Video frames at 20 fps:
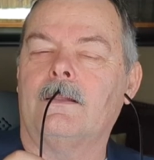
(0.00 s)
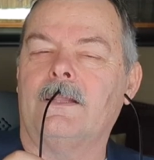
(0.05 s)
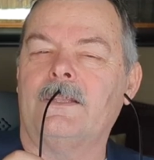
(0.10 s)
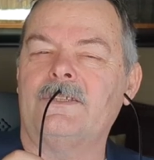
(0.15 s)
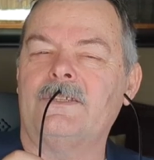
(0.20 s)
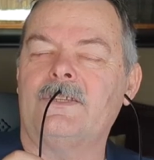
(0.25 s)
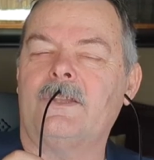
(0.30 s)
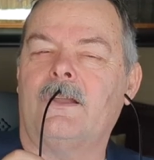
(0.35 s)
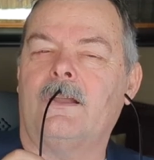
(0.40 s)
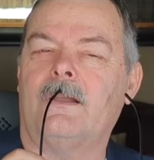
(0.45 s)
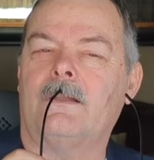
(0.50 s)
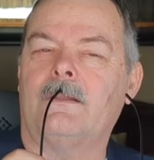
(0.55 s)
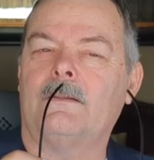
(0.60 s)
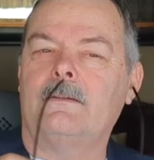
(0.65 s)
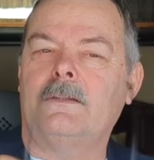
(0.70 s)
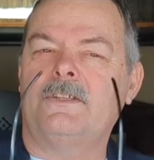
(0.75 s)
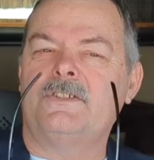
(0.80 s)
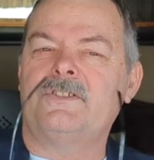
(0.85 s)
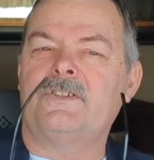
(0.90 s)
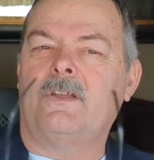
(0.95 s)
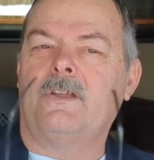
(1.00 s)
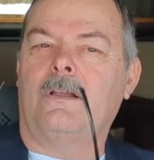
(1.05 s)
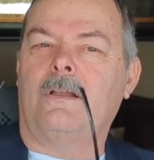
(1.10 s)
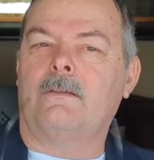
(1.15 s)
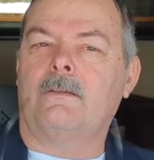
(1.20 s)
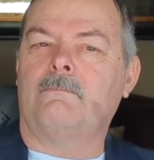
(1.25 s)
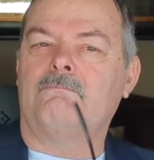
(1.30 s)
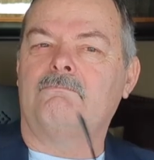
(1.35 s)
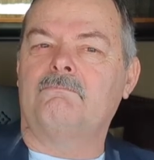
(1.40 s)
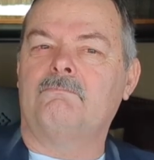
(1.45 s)
Let's talk, let's talk
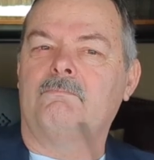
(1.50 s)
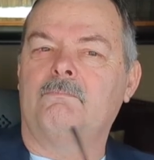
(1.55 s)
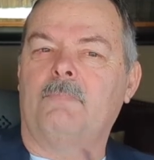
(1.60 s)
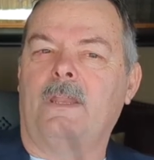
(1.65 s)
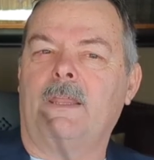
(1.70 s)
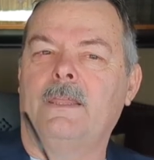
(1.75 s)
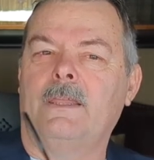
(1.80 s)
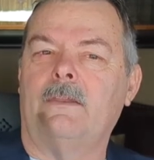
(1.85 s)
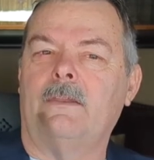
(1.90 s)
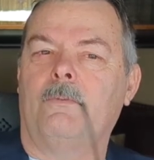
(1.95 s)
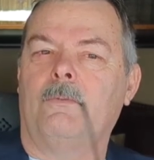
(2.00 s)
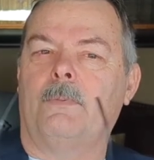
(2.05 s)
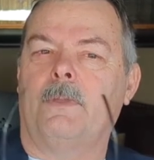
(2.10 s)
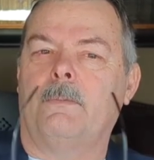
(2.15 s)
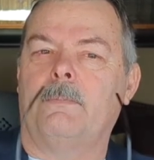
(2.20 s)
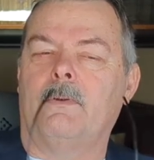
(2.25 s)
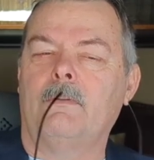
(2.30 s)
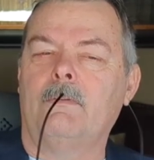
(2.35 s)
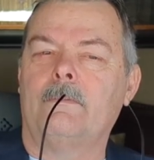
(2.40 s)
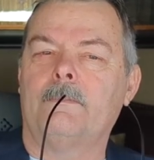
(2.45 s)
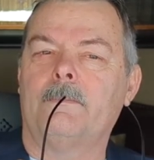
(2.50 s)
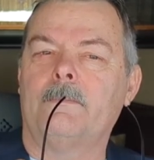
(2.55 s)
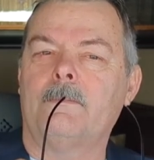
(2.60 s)
plain here, people.